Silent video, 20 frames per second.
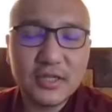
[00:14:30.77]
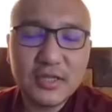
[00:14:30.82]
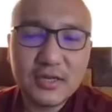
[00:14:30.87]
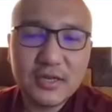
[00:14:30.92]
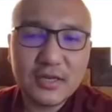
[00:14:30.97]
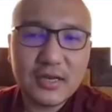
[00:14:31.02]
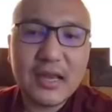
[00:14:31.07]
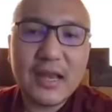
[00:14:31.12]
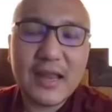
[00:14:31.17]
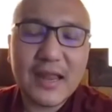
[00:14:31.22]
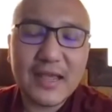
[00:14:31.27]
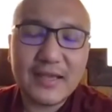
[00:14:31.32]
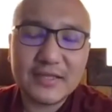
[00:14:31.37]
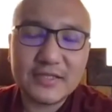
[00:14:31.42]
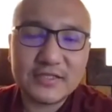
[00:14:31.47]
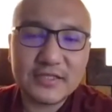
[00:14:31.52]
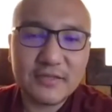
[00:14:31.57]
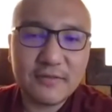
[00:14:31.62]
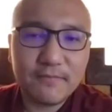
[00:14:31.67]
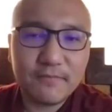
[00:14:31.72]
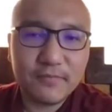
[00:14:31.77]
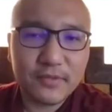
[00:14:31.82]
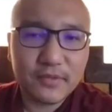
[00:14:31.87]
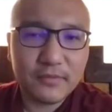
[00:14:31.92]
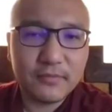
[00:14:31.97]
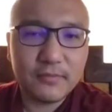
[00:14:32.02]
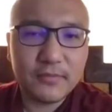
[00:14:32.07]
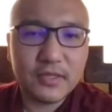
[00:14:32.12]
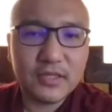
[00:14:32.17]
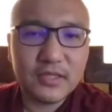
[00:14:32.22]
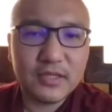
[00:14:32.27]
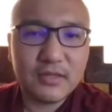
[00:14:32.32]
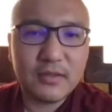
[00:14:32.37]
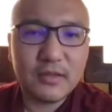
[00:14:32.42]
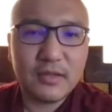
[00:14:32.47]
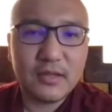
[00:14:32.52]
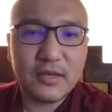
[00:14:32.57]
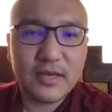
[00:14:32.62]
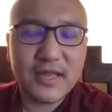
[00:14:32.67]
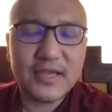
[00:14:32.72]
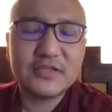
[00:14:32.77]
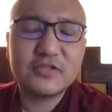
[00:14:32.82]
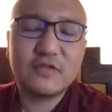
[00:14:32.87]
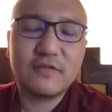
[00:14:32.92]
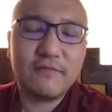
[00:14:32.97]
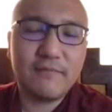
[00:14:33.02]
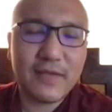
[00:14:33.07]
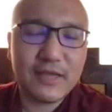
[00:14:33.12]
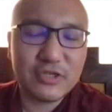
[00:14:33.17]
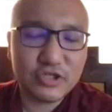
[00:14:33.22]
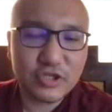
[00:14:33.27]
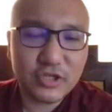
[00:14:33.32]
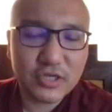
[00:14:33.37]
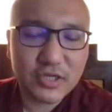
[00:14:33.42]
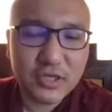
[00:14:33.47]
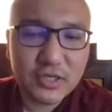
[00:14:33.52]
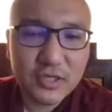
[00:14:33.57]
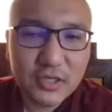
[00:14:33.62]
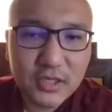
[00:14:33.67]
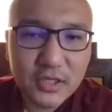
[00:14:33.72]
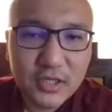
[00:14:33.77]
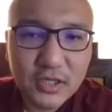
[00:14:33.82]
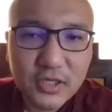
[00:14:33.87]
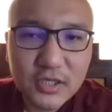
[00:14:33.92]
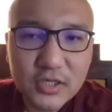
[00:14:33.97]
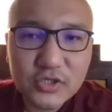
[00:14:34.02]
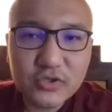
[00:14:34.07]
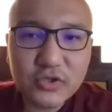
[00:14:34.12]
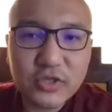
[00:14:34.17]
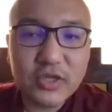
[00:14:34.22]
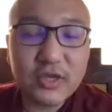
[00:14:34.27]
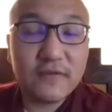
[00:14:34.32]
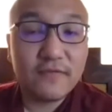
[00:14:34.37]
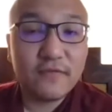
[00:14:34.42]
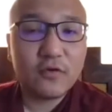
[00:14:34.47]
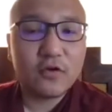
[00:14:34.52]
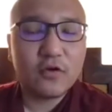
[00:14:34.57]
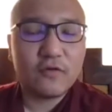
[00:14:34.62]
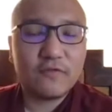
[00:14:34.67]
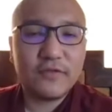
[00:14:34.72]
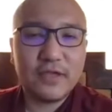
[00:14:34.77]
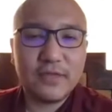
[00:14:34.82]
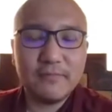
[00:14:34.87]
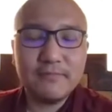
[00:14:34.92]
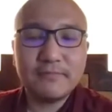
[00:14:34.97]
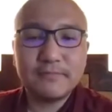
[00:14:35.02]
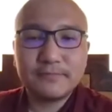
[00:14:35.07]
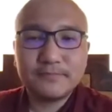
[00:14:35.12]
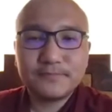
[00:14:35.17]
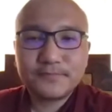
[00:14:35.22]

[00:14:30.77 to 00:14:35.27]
legs, the legs of magic. So there are four of them.